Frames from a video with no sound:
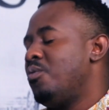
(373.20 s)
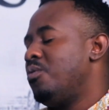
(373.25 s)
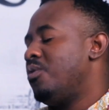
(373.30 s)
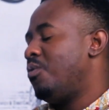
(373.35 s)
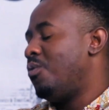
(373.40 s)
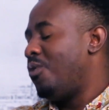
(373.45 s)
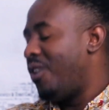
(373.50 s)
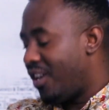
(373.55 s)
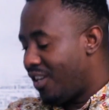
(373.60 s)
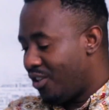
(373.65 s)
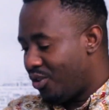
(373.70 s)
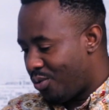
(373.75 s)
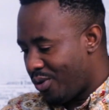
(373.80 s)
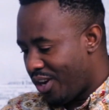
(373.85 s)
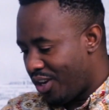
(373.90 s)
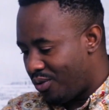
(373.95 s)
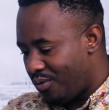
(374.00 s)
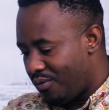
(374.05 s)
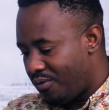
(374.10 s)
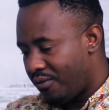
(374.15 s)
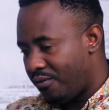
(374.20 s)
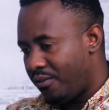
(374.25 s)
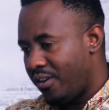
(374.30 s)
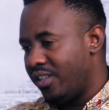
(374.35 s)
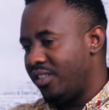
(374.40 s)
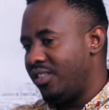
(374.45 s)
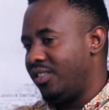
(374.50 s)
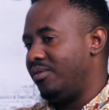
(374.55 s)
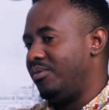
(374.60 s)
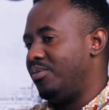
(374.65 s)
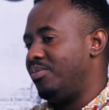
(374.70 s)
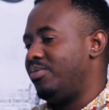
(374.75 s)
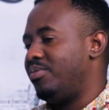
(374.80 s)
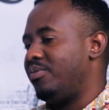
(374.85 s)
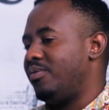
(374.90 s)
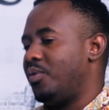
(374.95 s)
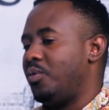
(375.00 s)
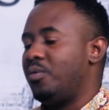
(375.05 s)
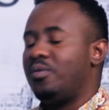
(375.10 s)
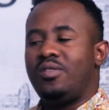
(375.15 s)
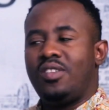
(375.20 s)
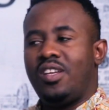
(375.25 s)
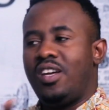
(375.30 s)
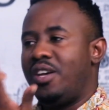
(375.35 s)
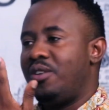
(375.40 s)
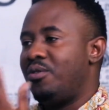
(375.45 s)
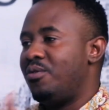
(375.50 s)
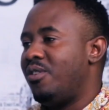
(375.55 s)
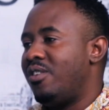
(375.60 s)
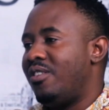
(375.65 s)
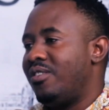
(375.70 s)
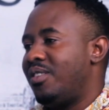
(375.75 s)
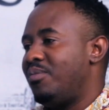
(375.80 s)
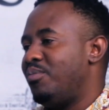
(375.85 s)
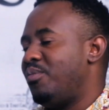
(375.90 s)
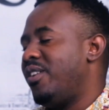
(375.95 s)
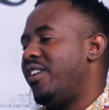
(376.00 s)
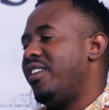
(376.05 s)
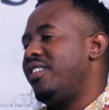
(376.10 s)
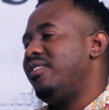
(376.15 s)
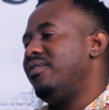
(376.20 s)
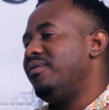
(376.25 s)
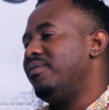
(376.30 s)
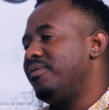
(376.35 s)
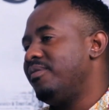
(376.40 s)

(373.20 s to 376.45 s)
well, what else do I do for fun? I go out and party.